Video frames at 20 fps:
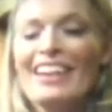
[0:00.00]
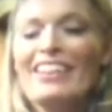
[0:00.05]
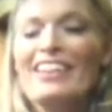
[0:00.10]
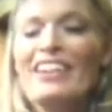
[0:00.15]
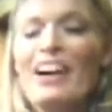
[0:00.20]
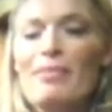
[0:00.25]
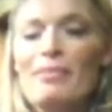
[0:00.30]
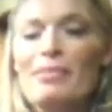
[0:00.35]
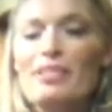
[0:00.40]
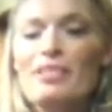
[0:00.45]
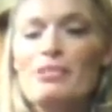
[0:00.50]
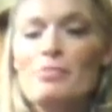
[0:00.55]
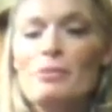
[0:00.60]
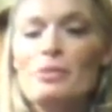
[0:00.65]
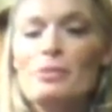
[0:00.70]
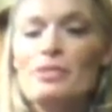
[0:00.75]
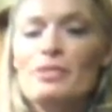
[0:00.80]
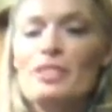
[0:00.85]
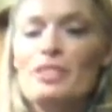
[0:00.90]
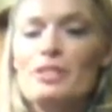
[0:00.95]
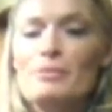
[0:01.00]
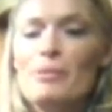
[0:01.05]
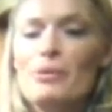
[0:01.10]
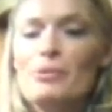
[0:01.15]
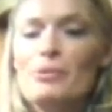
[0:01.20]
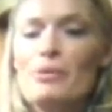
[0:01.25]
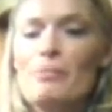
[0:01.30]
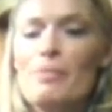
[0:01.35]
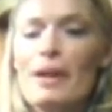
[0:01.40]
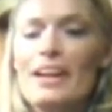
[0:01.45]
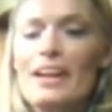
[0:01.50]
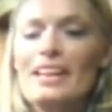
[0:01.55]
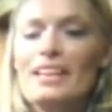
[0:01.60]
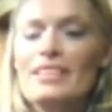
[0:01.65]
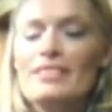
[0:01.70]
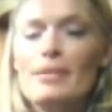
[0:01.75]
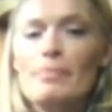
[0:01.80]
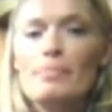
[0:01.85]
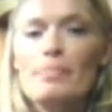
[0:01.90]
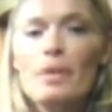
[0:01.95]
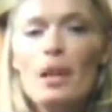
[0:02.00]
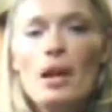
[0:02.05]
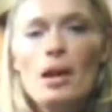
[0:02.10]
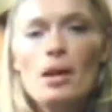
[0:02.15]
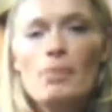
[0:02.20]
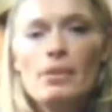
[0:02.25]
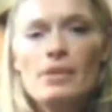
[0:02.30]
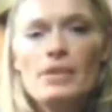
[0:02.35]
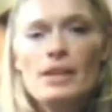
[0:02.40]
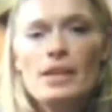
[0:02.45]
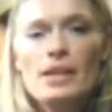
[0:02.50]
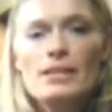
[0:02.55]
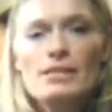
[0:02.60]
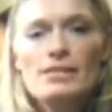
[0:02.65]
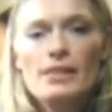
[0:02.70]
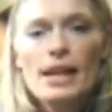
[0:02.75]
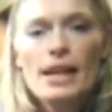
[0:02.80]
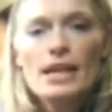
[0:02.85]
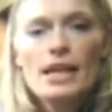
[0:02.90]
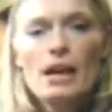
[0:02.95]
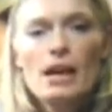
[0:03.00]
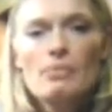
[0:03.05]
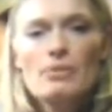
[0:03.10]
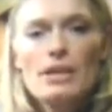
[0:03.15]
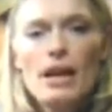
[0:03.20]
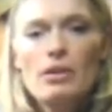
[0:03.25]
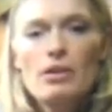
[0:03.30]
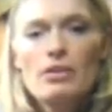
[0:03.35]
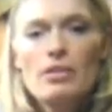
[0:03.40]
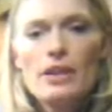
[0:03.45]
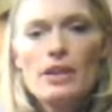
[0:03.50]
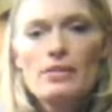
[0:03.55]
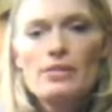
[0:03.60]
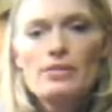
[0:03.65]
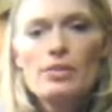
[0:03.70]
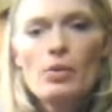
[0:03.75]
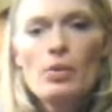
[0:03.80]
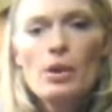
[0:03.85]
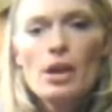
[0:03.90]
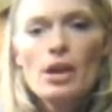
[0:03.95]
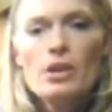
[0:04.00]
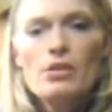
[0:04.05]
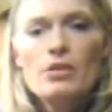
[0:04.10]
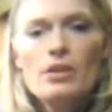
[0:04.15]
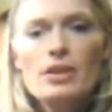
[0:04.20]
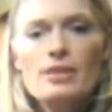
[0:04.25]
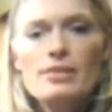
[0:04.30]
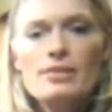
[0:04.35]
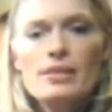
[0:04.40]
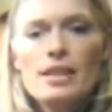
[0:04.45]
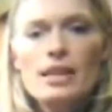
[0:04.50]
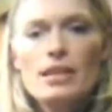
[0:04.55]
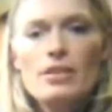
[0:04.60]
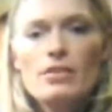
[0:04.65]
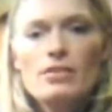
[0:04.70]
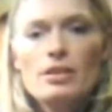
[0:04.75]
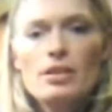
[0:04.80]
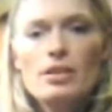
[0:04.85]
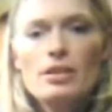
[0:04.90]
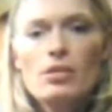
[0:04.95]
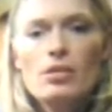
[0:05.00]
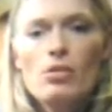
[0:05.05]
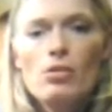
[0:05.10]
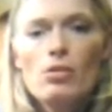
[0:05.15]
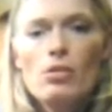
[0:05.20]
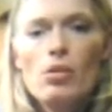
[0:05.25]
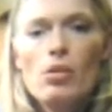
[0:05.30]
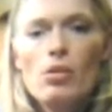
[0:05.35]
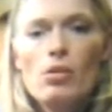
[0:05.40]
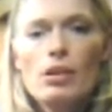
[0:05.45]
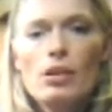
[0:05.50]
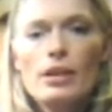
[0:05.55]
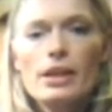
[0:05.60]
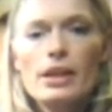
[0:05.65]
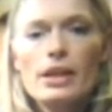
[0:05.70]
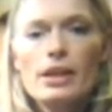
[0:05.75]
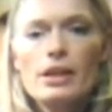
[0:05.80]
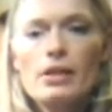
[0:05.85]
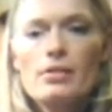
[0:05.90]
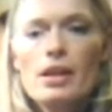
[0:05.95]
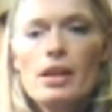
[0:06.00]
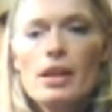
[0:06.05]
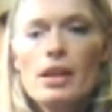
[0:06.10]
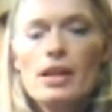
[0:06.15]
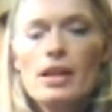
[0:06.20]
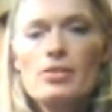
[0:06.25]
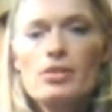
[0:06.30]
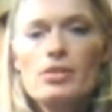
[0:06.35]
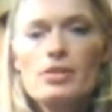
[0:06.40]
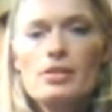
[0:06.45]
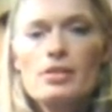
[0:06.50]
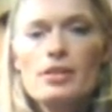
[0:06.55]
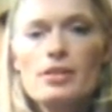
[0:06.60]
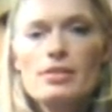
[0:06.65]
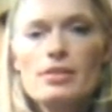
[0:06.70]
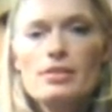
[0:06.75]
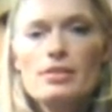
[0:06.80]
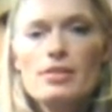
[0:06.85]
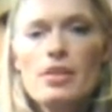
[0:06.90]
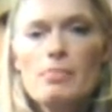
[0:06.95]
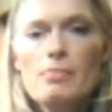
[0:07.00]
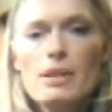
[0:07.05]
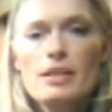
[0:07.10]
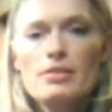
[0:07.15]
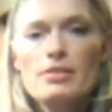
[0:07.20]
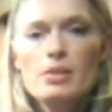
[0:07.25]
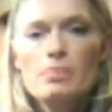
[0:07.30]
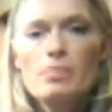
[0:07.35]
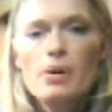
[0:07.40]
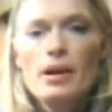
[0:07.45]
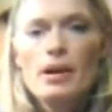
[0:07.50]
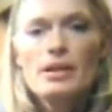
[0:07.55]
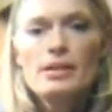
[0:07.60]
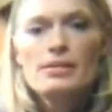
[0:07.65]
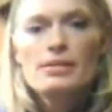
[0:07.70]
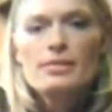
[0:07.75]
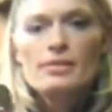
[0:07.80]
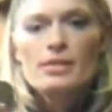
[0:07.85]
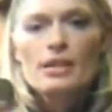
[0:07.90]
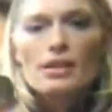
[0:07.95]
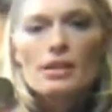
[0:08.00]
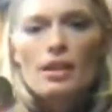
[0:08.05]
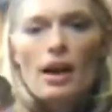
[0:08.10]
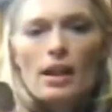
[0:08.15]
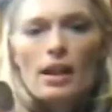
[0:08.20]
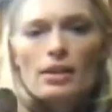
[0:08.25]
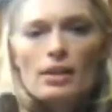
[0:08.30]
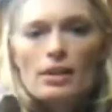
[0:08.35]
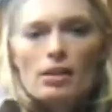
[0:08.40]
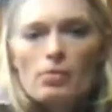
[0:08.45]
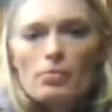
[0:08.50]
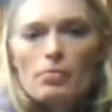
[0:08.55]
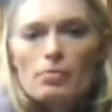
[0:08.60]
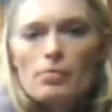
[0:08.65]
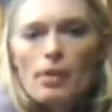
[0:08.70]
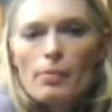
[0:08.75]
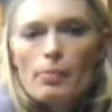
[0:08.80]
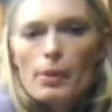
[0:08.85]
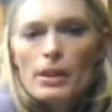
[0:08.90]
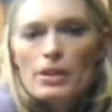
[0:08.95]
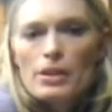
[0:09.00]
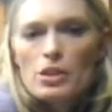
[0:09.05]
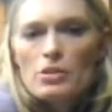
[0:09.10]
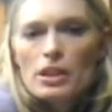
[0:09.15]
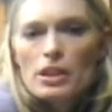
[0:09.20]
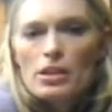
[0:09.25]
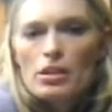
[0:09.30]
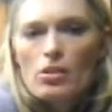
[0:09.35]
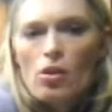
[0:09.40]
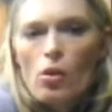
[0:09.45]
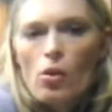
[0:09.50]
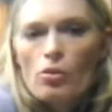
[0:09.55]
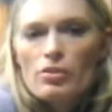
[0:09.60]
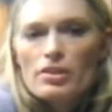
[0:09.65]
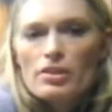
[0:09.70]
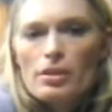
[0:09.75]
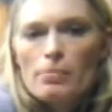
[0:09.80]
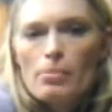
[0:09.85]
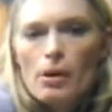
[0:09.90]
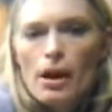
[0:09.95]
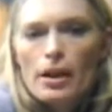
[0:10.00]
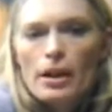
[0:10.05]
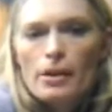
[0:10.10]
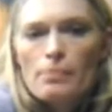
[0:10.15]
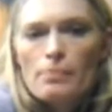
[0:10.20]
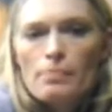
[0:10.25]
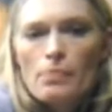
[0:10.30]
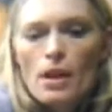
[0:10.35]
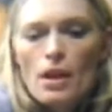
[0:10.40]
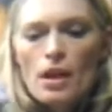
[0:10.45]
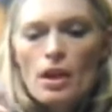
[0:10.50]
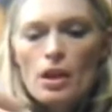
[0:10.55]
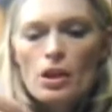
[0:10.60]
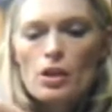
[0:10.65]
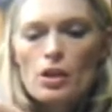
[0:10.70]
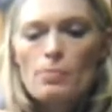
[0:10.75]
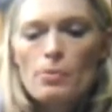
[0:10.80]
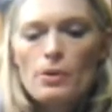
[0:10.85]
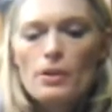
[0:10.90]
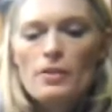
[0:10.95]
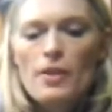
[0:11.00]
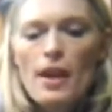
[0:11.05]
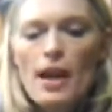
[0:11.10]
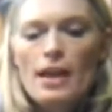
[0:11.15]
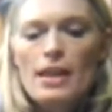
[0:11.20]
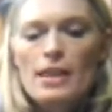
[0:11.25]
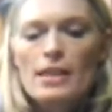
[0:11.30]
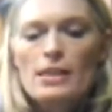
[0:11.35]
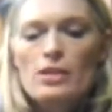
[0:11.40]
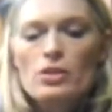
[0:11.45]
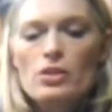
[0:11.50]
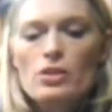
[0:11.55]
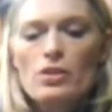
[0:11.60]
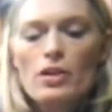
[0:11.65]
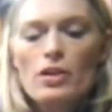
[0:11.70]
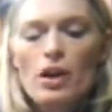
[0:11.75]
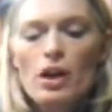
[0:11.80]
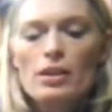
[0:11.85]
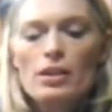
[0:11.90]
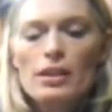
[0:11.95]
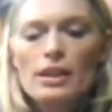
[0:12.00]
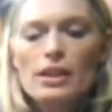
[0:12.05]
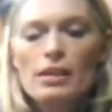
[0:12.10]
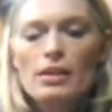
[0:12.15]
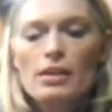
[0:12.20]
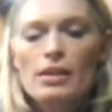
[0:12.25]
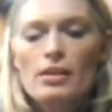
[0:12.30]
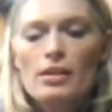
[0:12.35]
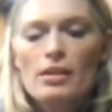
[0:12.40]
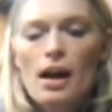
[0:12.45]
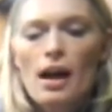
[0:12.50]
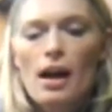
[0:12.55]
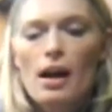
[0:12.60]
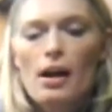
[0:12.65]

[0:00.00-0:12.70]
the garbage disposal mechanism. But the inside comes out of this. So you can see there's a little hole in here. It's just, this is the mincer part. It's got a bunch of little holes in the bottom. You put that into the garlic